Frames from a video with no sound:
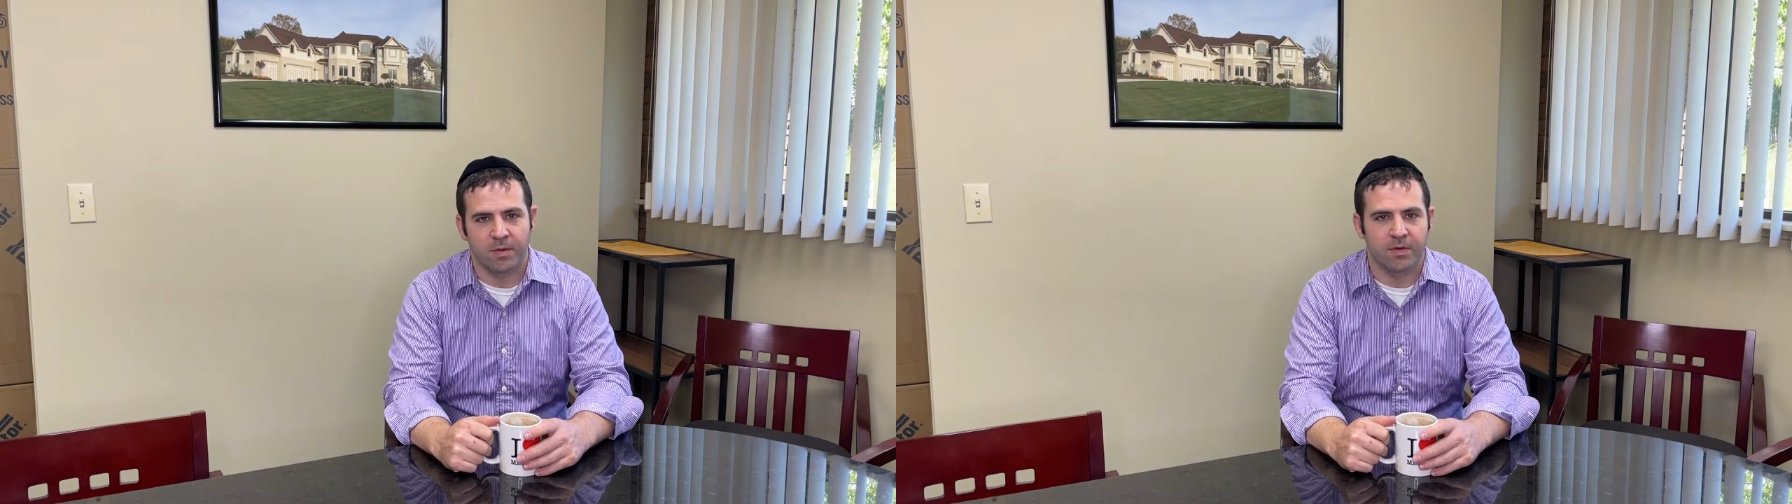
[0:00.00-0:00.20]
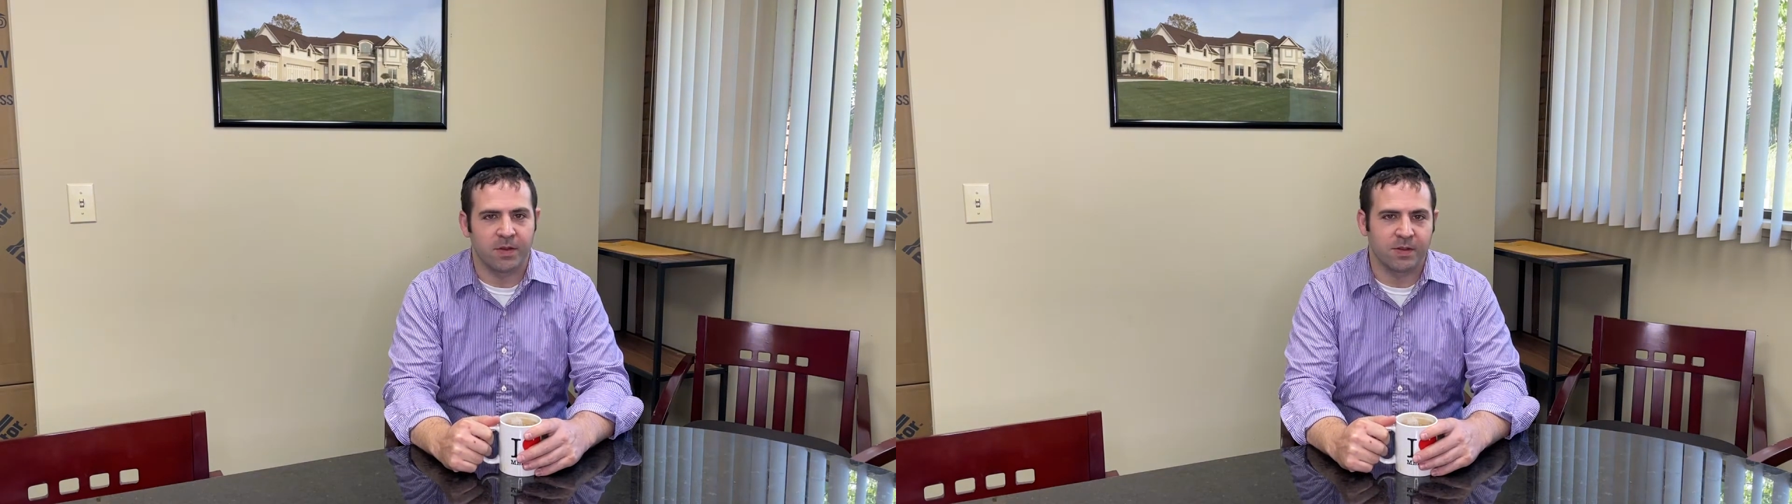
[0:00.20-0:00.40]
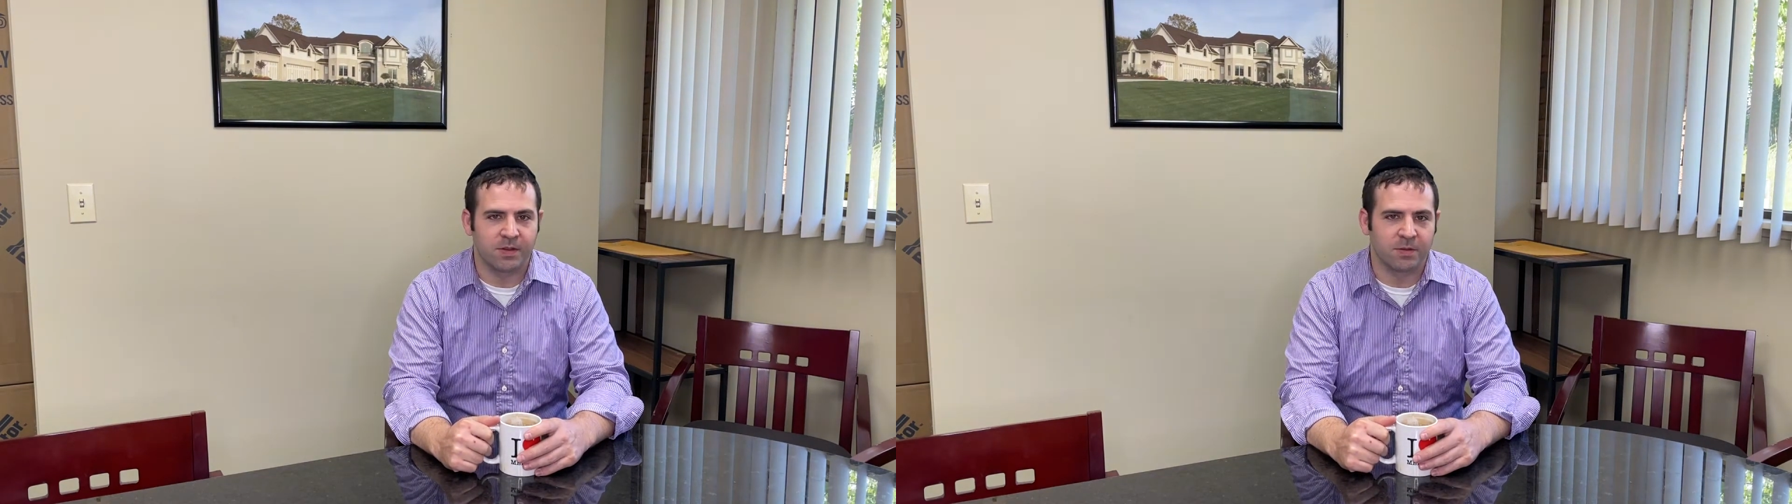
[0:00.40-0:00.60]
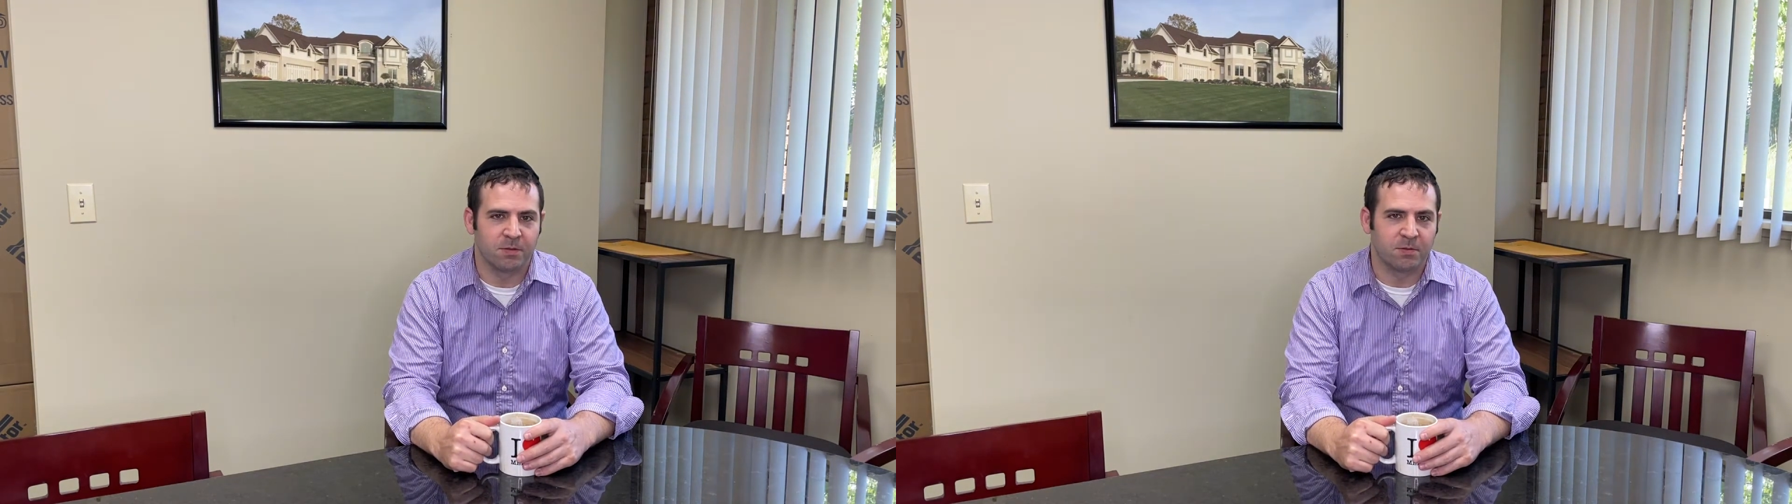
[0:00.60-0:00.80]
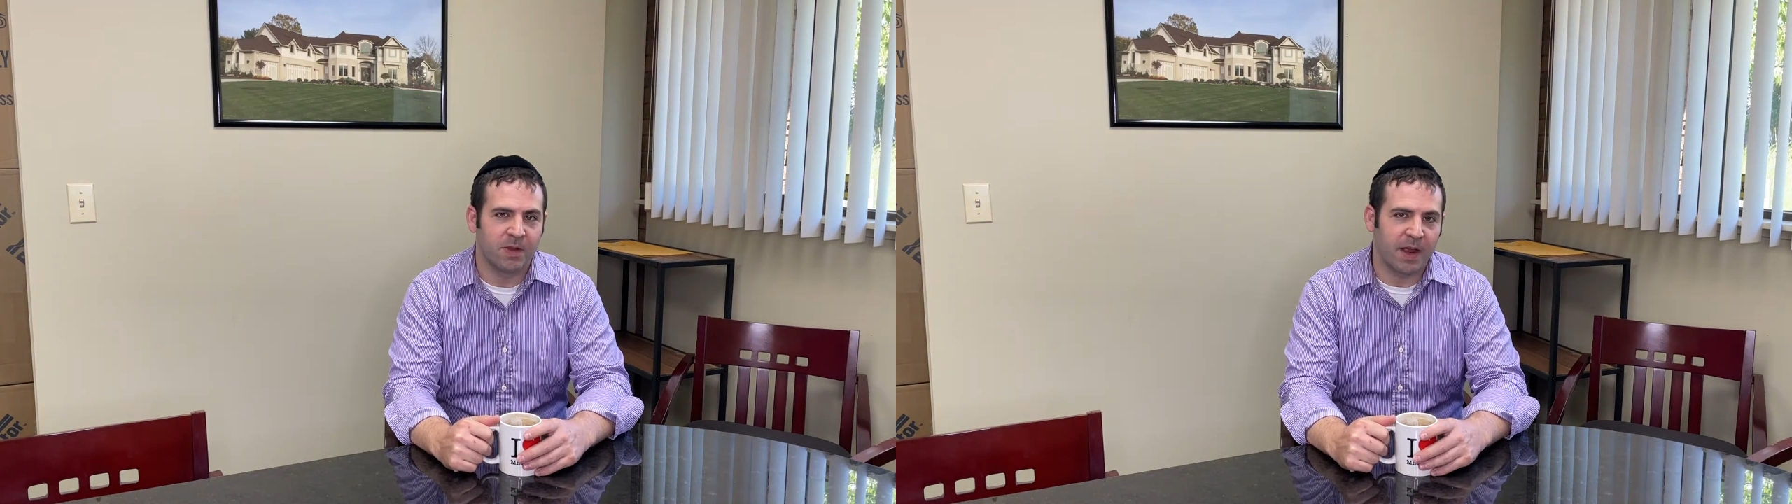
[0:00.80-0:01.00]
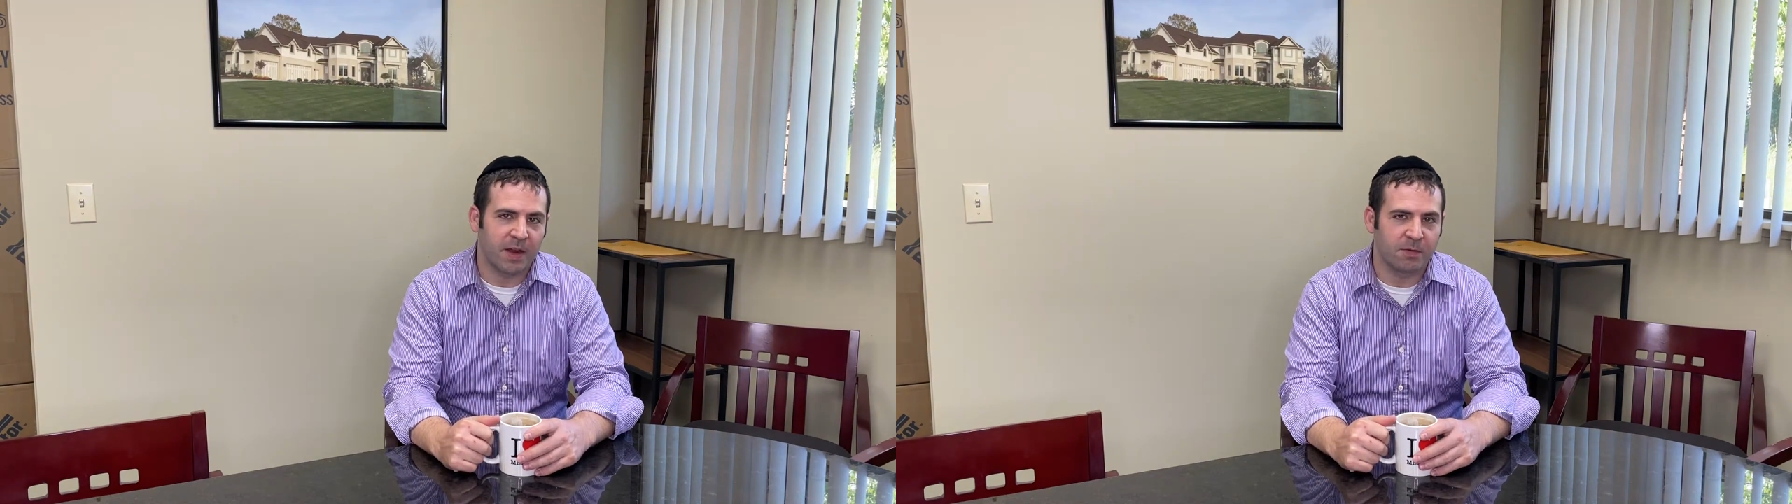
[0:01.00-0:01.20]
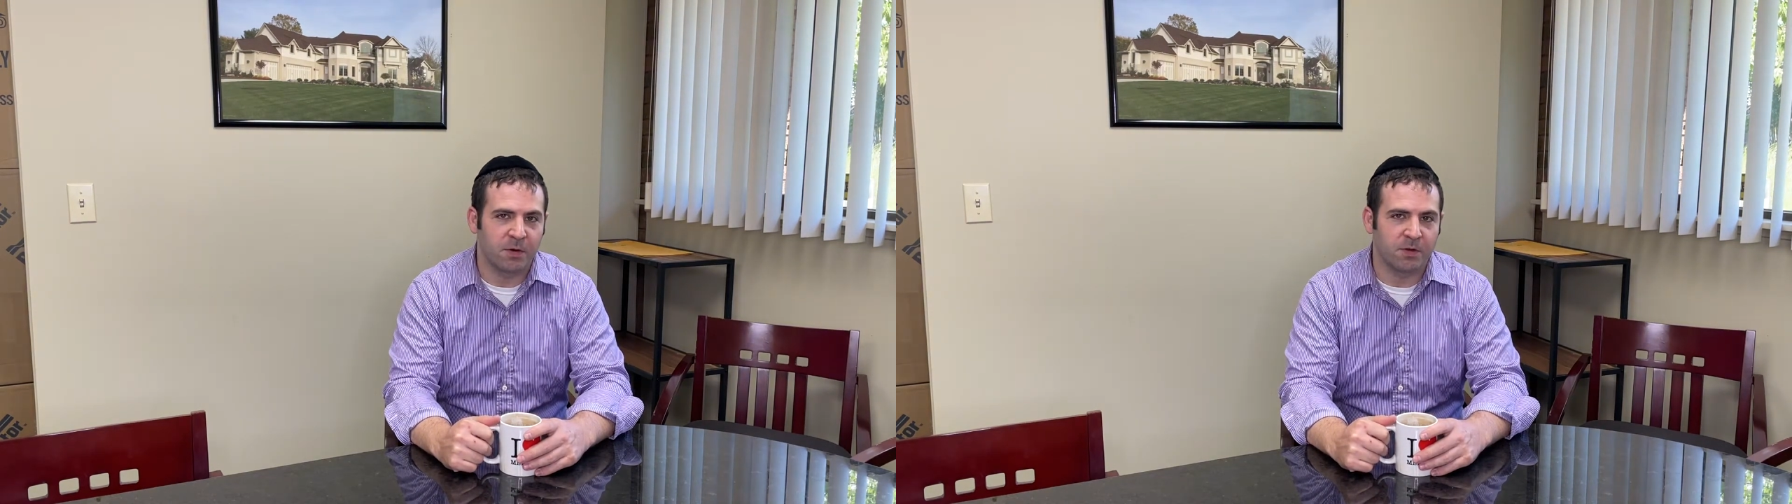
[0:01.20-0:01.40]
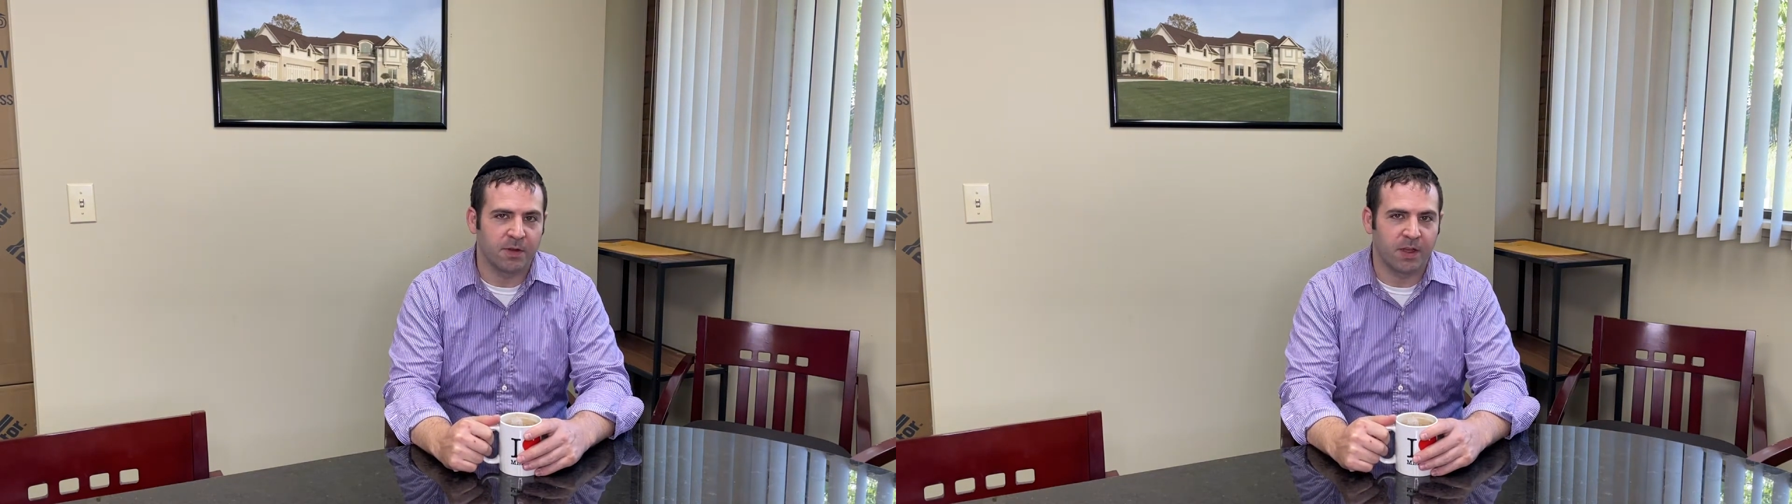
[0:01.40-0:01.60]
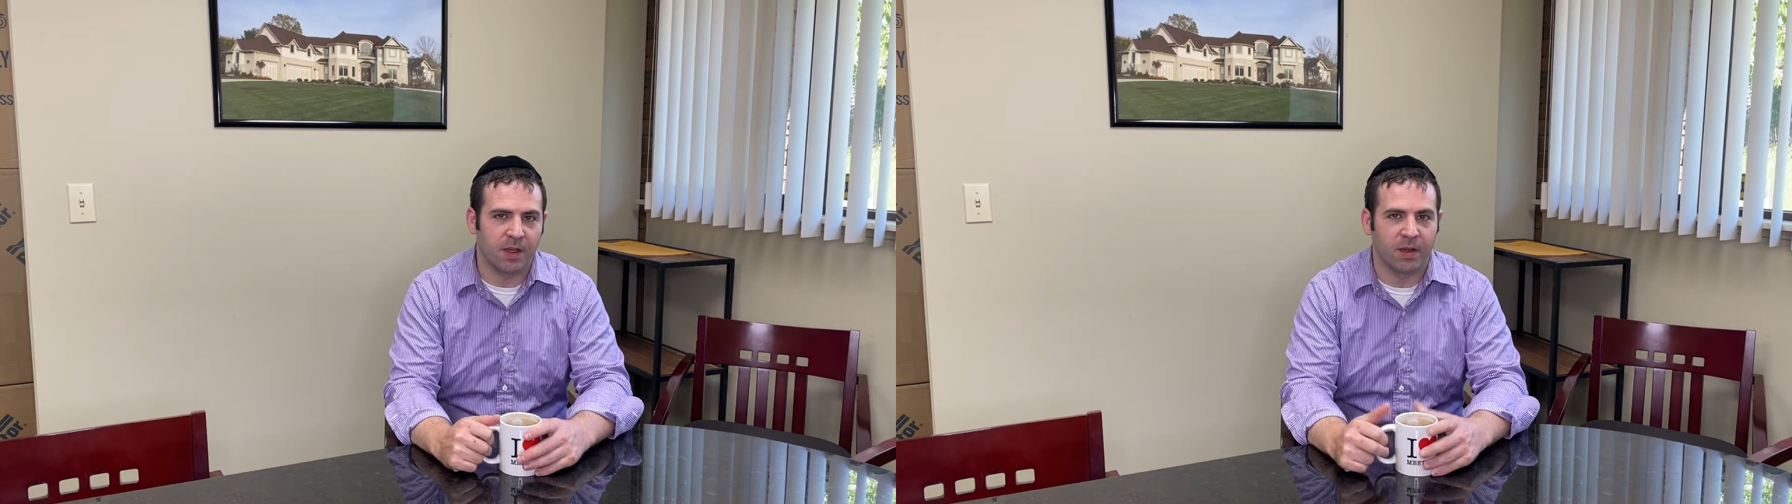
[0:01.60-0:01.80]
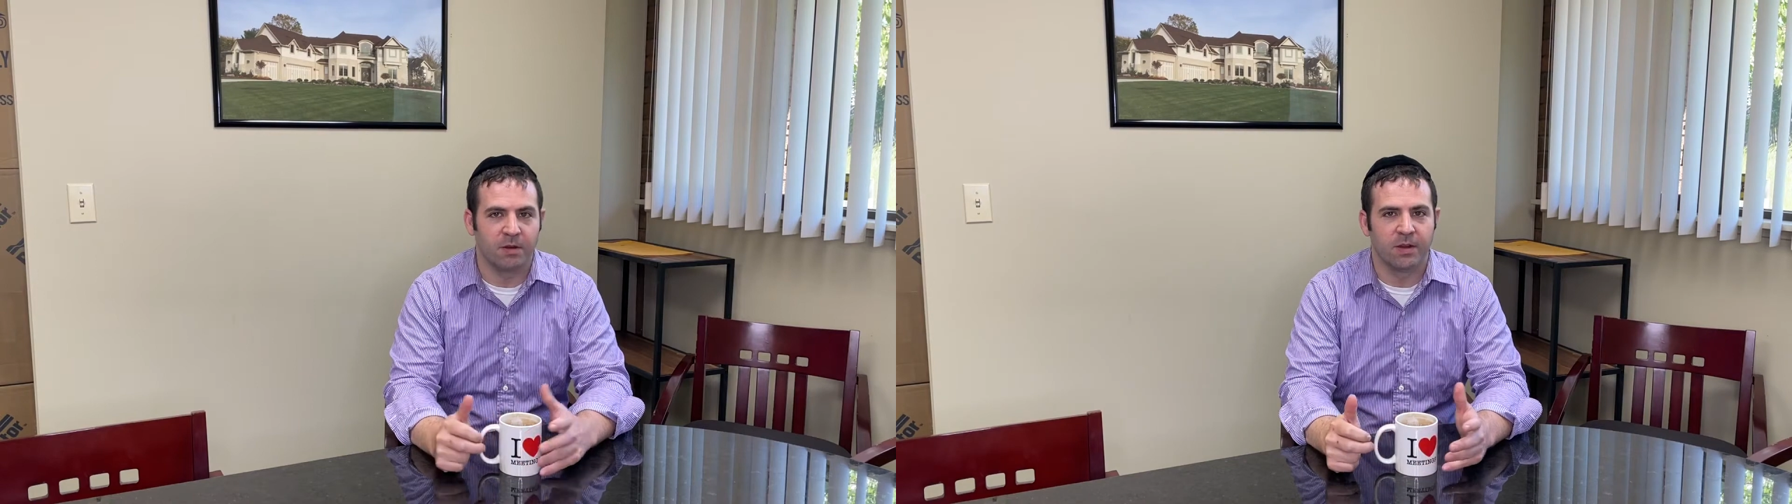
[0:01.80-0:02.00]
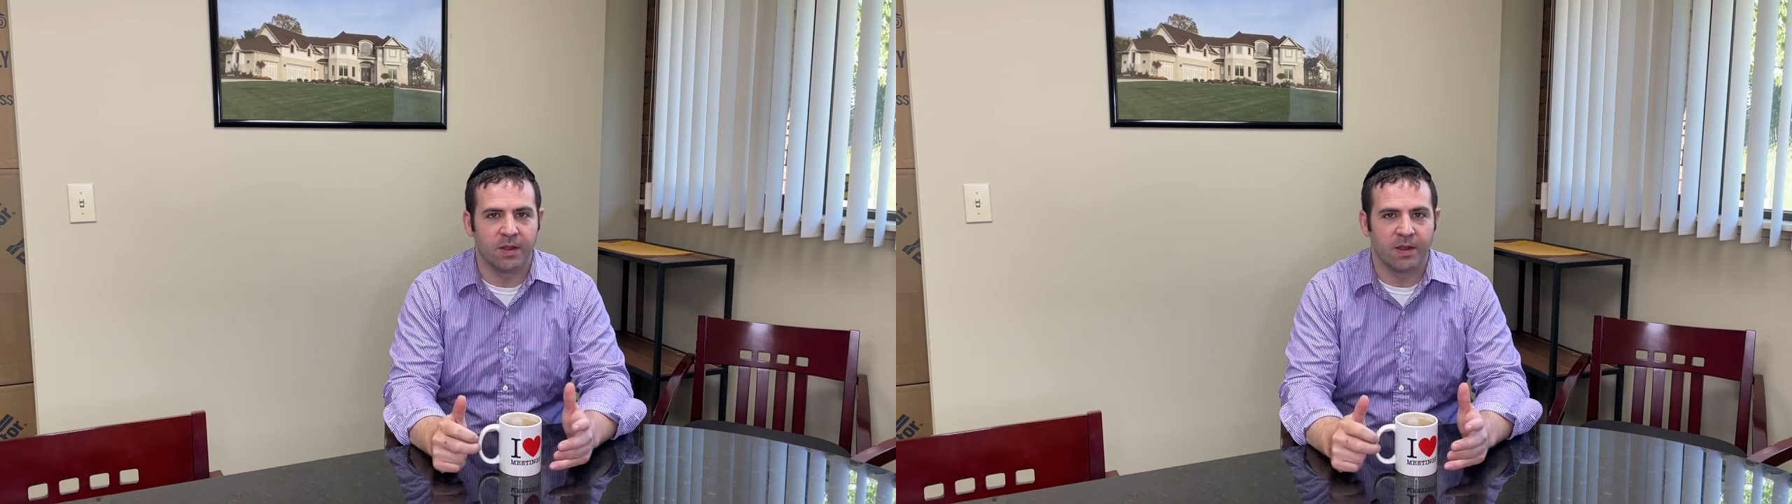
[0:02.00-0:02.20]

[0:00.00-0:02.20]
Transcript: If it's not your first video,